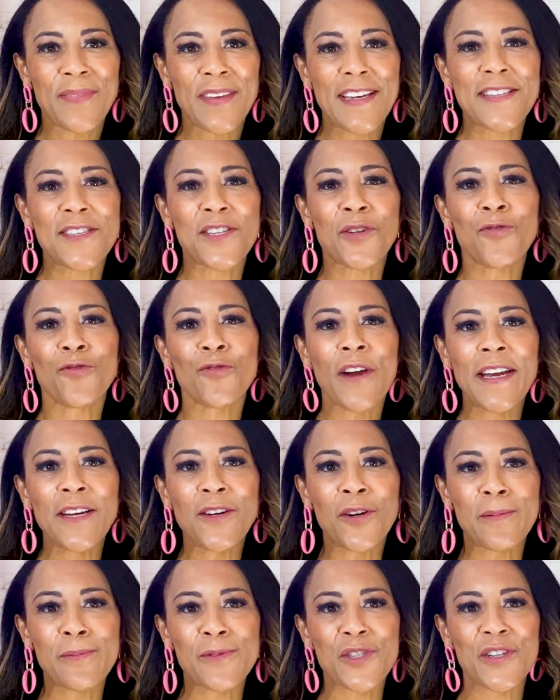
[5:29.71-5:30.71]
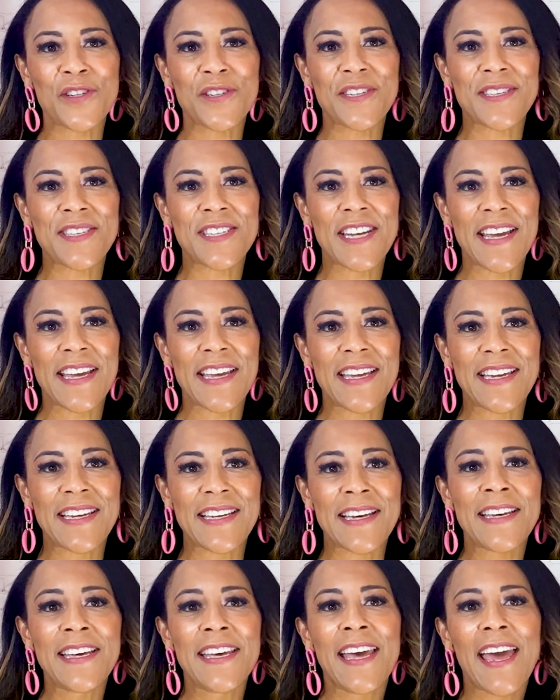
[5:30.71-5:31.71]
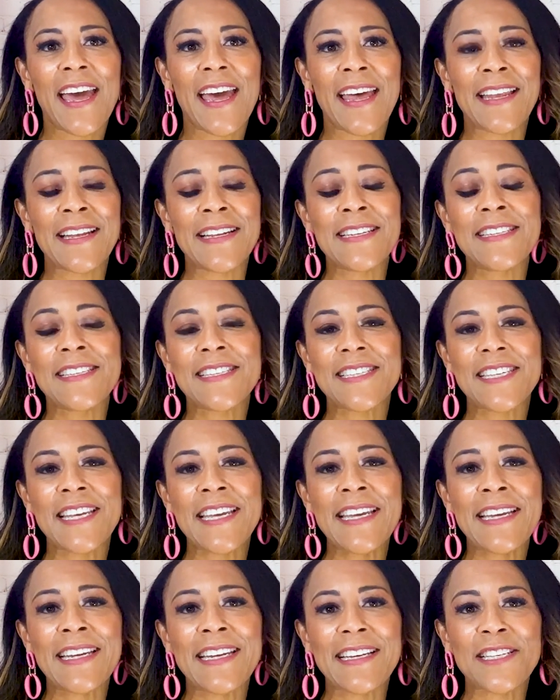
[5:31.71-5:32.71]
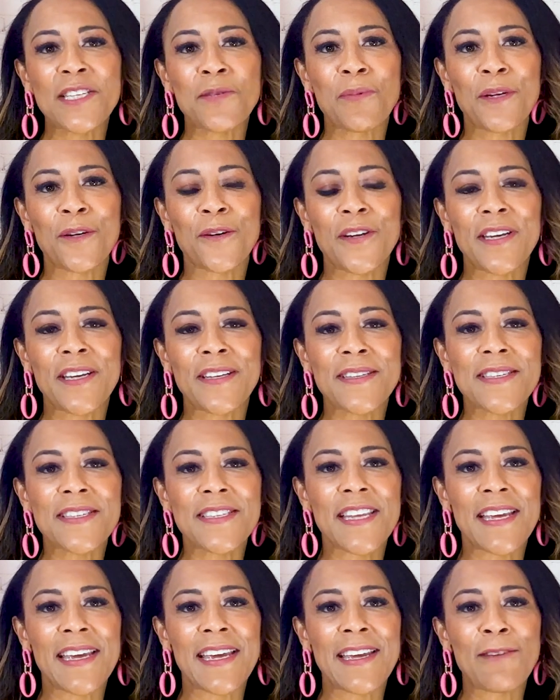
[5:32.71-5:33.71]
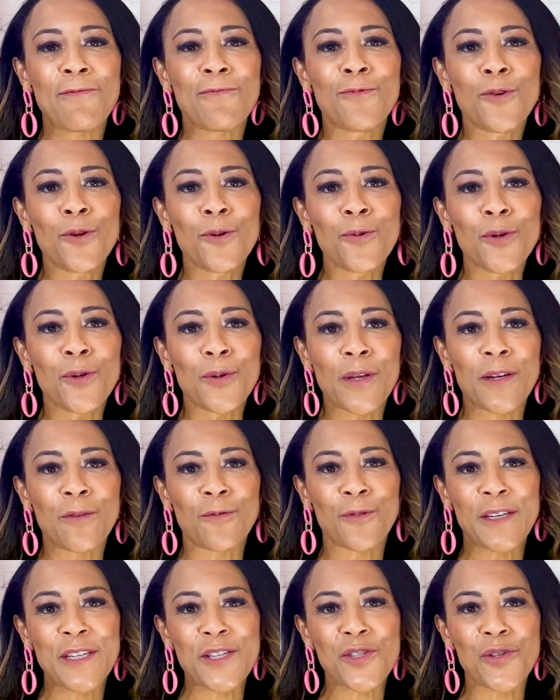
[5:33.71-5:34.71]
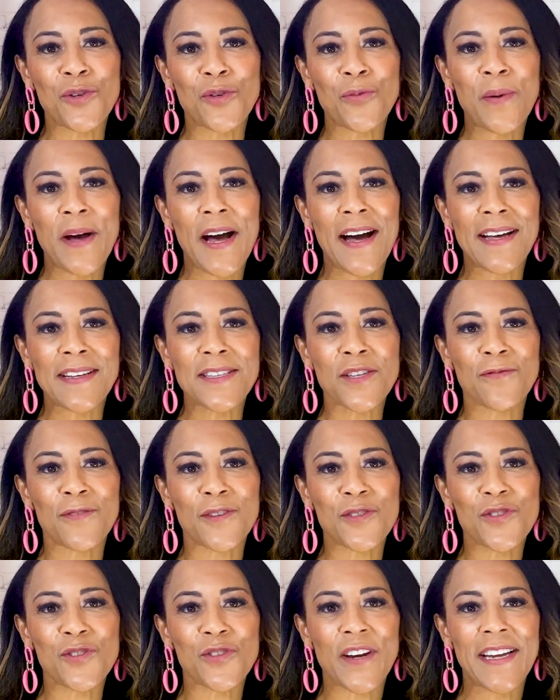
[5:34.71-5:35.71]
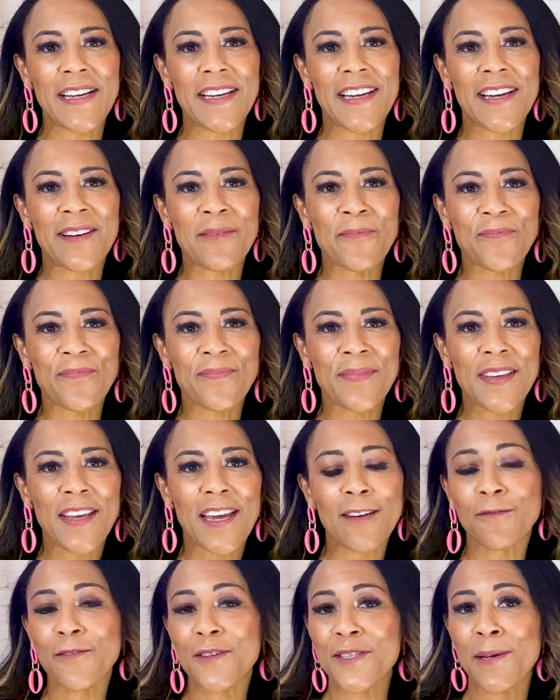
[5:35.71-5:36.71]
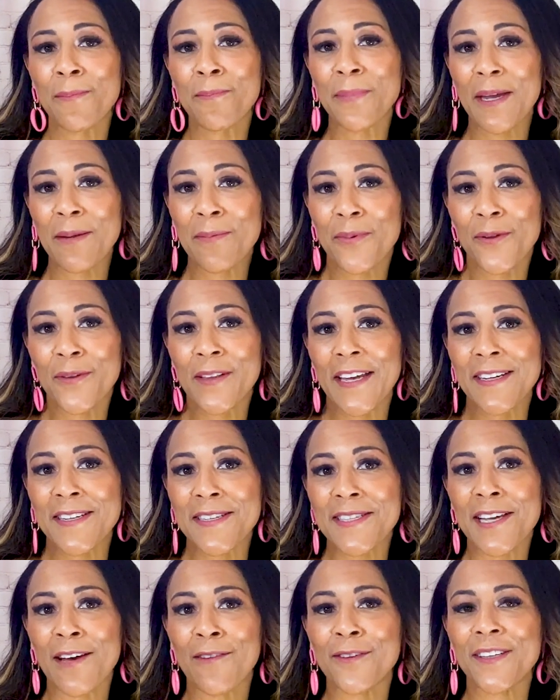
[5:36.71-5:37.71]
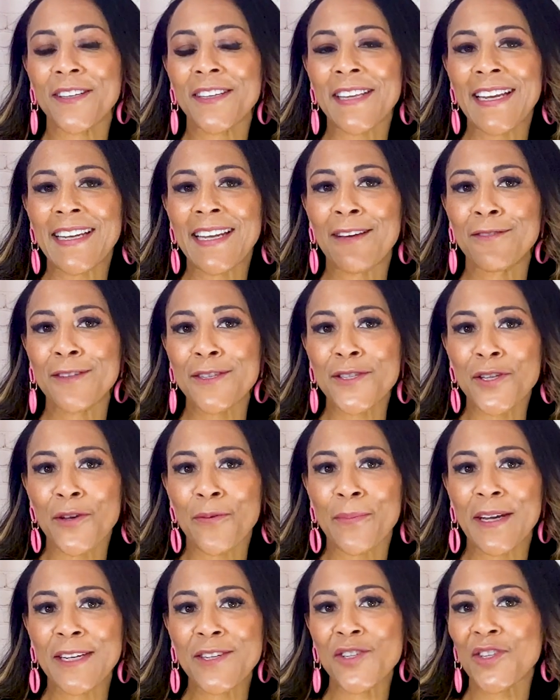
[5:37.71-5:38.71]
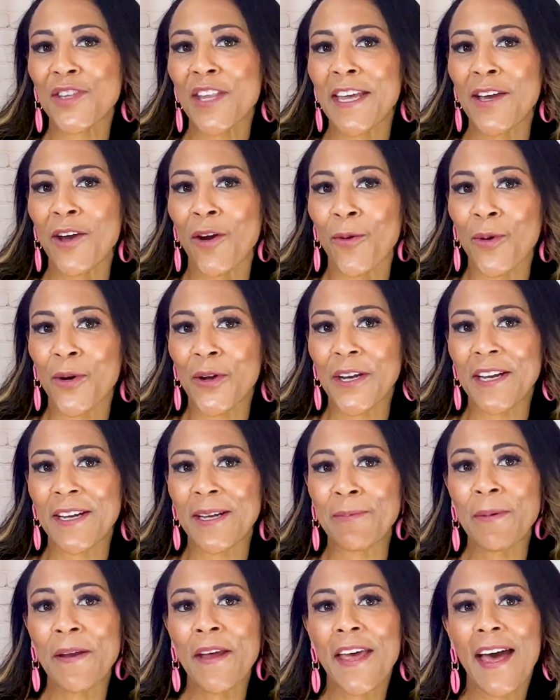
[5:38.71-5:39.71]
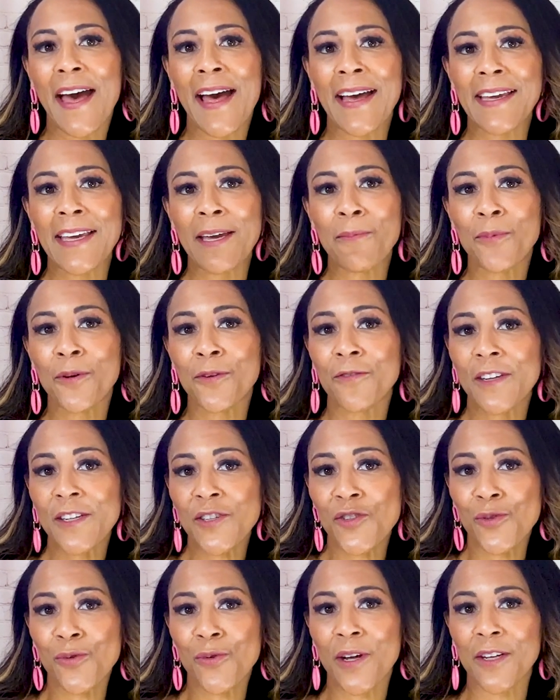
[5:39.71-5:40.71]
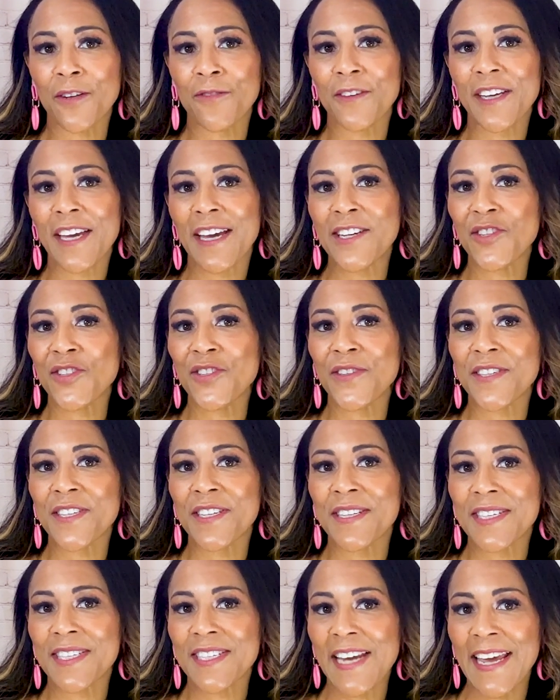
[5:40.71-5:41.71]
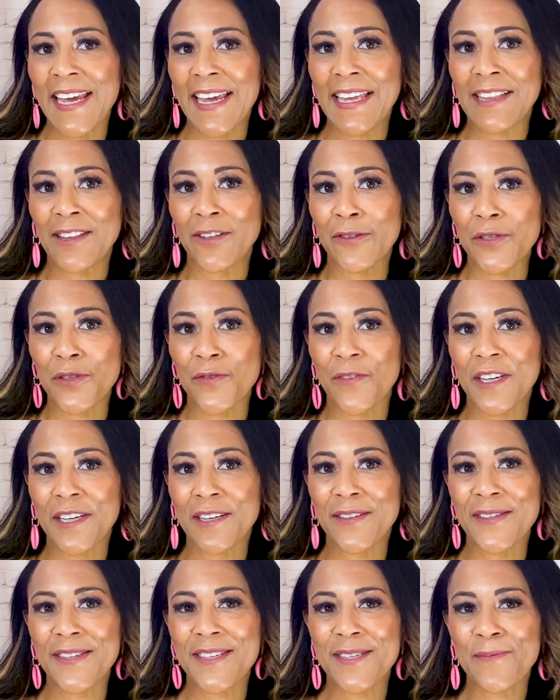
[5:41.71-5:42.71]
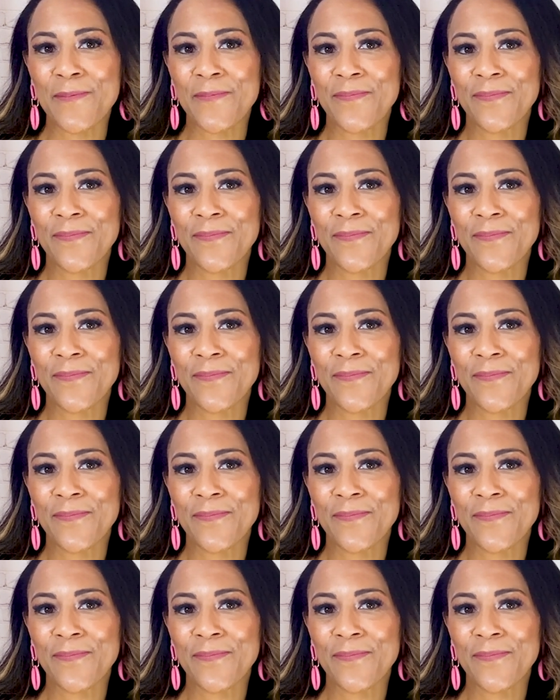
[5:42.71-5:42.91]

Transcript: It's a great option to stay here and see and experience the rural and regional parts of Australia. And for some people, they discover that they love it so much, they go on and get professional qualifications and stay in those fields.